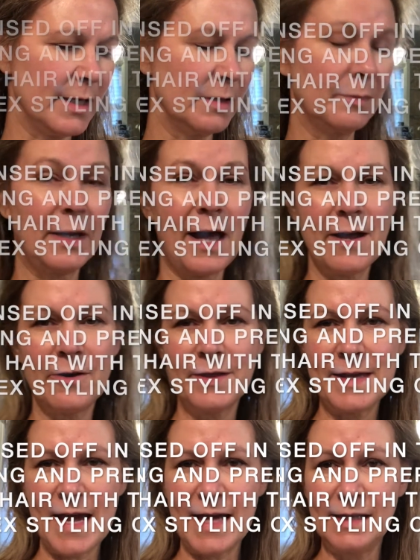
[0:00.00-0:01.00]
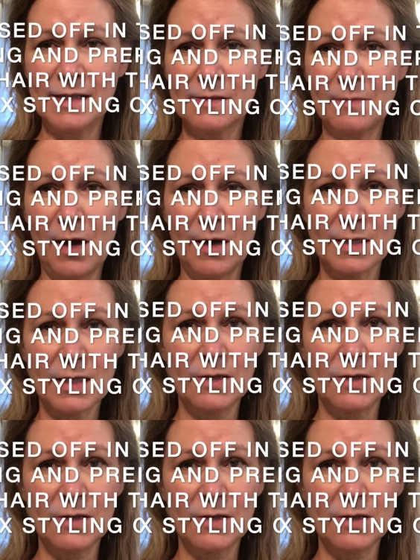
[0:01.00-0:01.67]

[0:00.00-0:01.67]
apply on the ends mask.